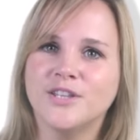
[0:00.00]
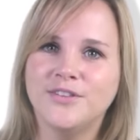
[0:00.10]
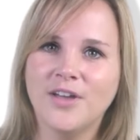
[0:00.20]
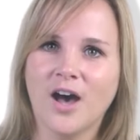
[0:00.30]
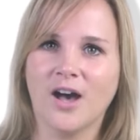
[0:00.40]

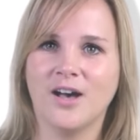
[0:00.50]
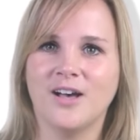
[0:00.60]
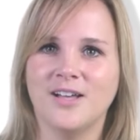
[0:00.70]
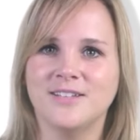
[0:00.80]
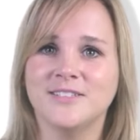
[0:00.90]
Dag.
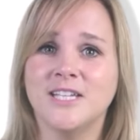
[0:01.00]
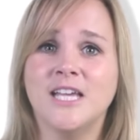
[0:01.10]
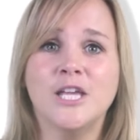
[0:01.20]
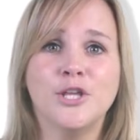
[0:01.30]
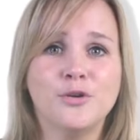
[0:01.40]

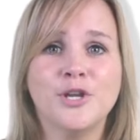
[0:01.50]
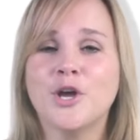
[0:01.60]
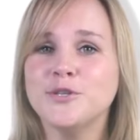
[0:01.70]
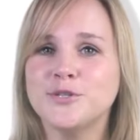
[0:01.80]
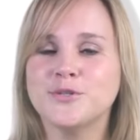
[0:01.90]
You can
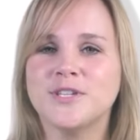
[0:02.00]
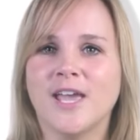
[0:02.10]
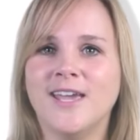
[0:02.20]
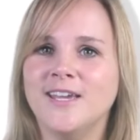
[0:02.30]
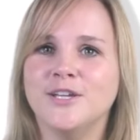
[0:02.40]
also
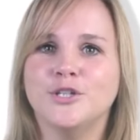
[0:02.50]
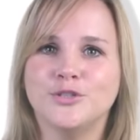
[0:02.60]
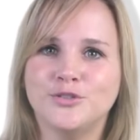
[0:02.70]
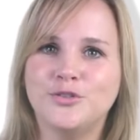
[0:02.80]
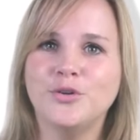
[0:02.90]
say
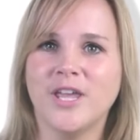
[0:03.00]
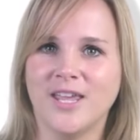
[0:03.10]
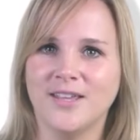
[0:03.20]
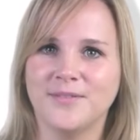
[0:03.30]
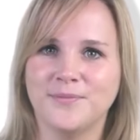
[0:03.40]

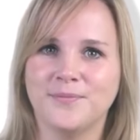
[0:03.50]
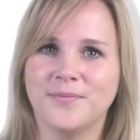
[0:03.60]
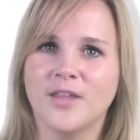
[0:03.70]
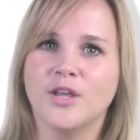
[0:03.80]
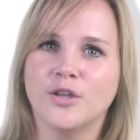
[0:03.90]
doei.
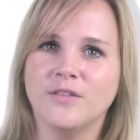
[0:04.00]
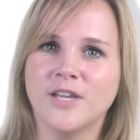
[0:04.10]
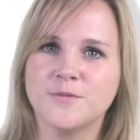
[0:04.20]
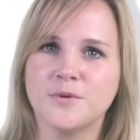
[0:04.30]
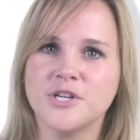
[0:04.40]
The
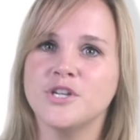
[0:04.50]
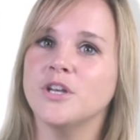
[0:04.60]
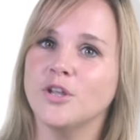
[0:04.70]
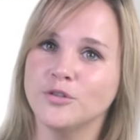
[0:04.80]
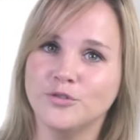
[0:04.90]

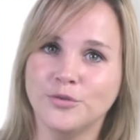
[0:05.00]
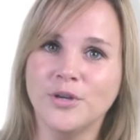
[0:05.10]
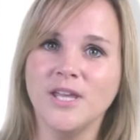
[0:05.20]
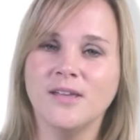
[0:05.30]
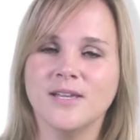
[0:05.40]
expression
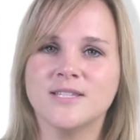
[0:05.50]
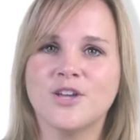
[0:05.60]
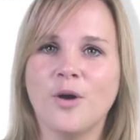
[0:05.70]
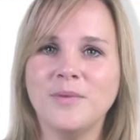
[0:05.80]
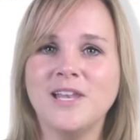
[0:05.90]
doei is
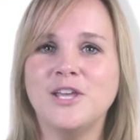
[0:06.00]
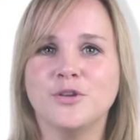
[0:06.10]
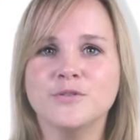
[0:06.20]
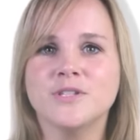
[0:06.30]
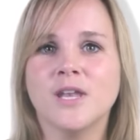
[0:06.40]
commonly
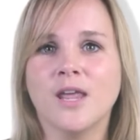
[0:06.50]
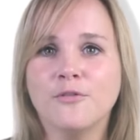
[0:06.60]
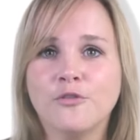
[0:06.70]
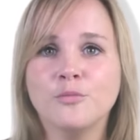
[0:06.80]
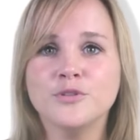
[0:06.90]
used in
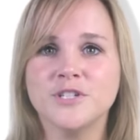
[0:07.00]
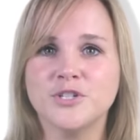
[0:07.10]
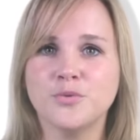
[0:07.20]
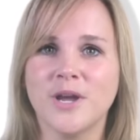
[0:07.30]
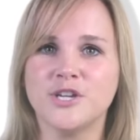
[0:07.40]
informal
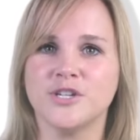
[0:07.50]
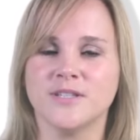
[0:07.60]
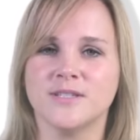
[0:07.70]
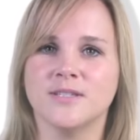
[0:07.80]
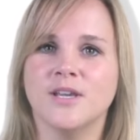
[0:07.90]

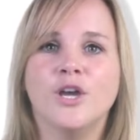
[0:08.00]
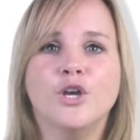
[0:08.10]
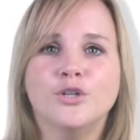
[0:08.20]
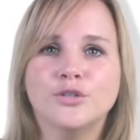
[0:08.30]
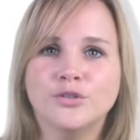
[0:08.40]
situations.
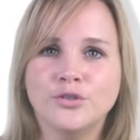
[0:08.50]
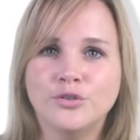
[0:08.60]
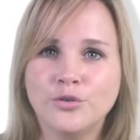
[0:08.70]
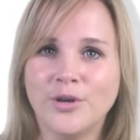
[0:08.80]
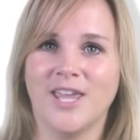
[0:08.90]

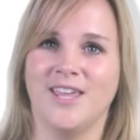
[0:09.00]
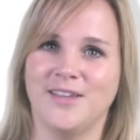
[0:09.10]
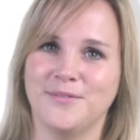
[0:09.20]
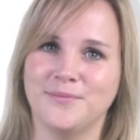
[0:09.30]
Doei.